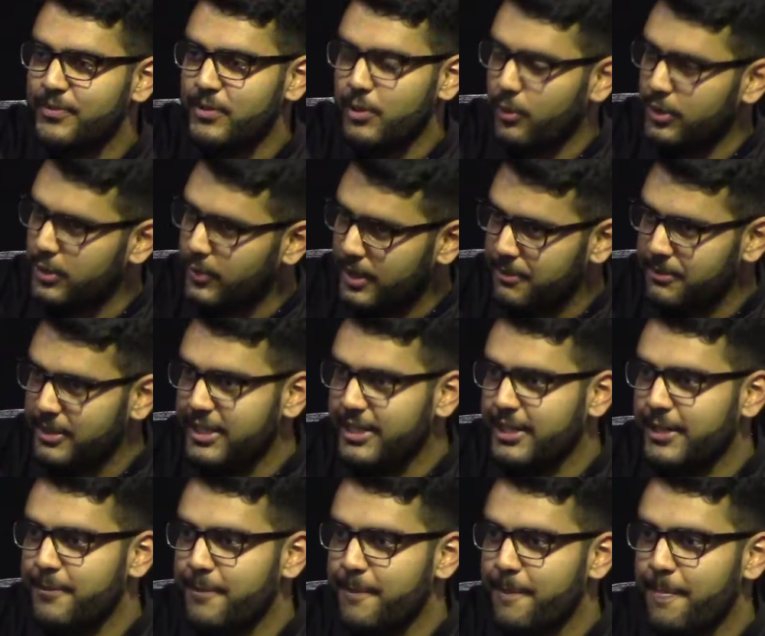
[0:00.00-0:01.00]
What do I mean
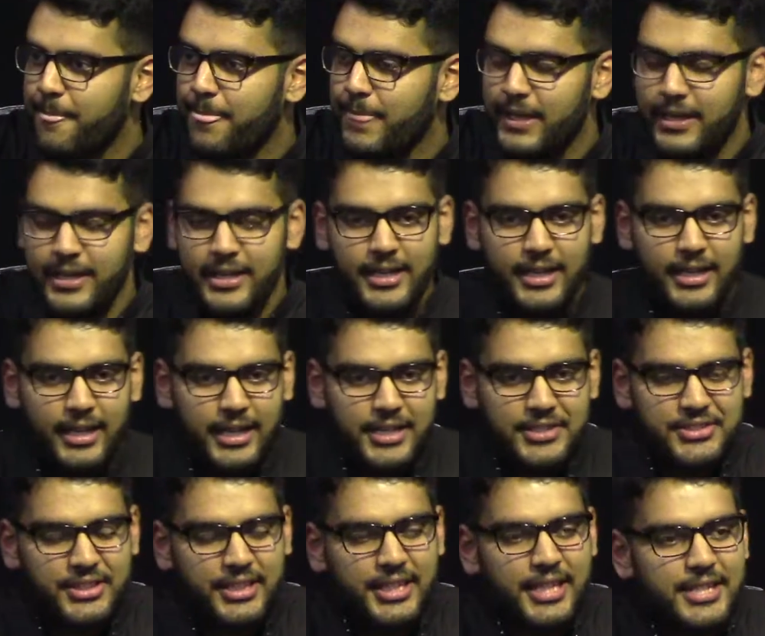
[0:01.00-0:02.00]
here?
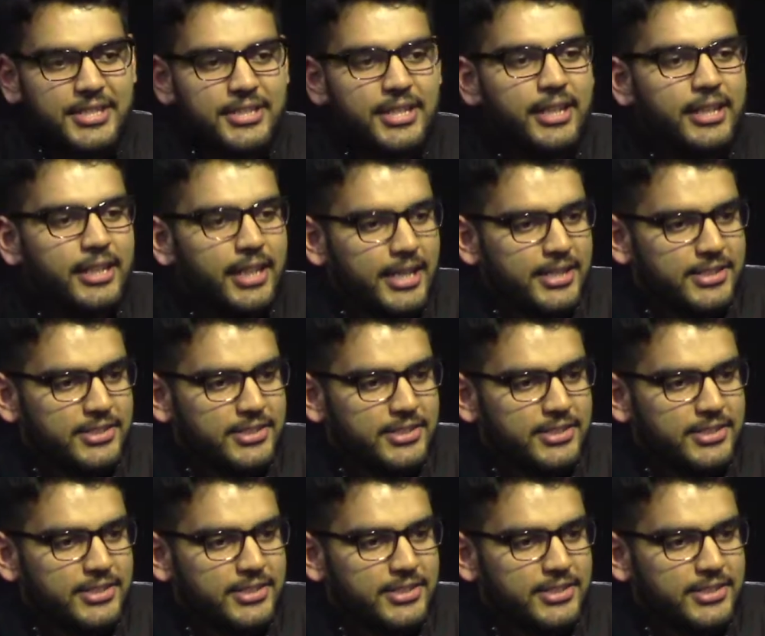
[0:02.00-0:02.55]
Hazrat Isa alayhi